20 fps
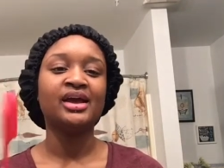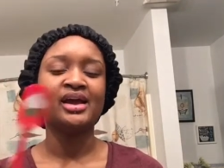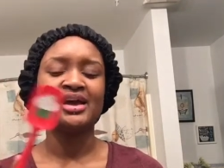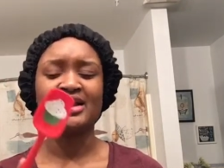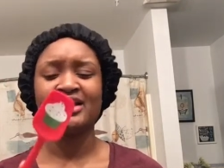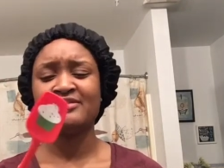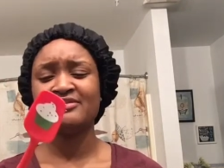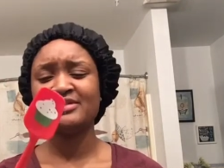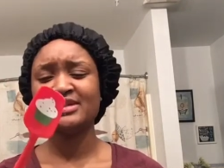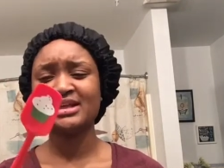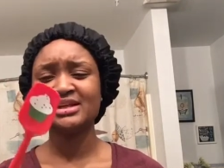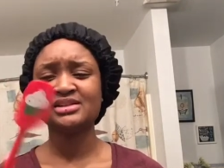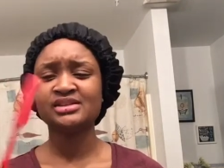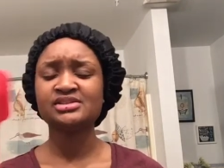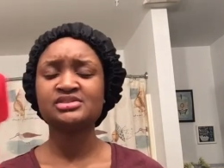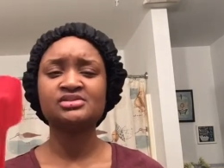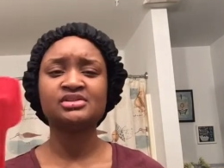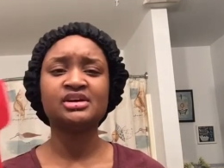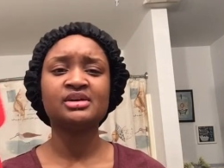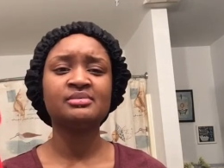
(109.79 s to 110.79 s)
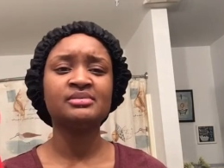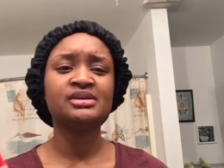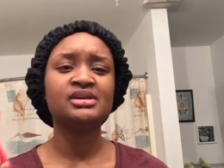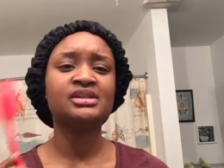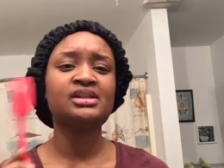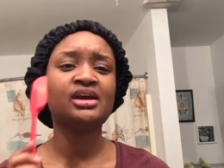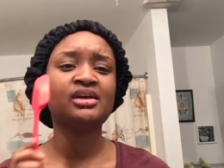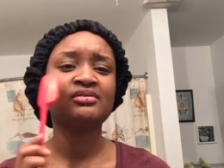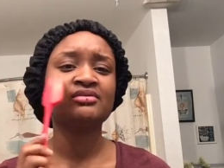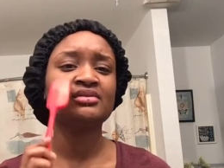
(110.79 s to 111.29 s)
and I feel like this will give me
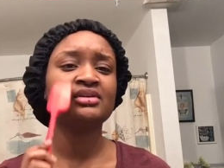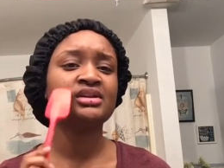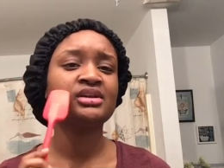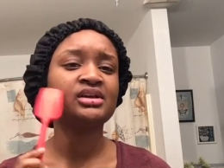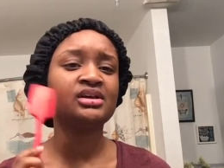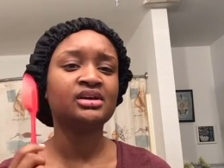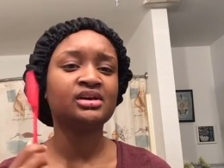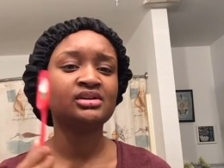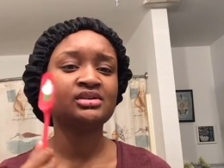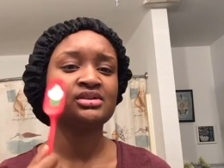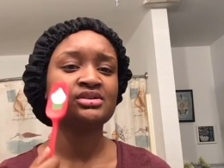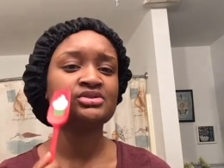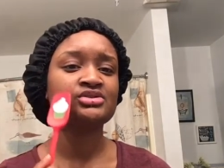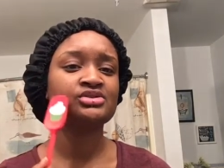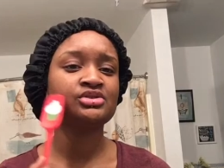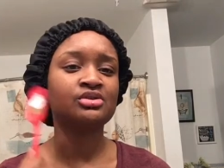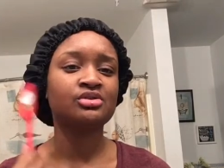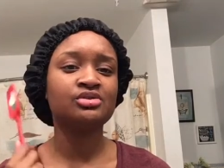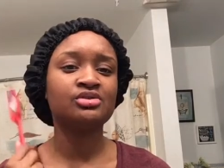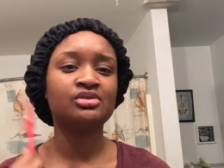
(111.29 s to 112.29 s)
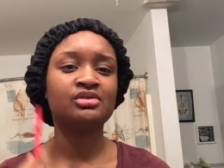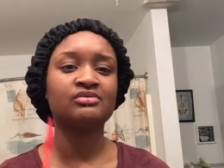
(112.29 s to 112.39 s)
like really good control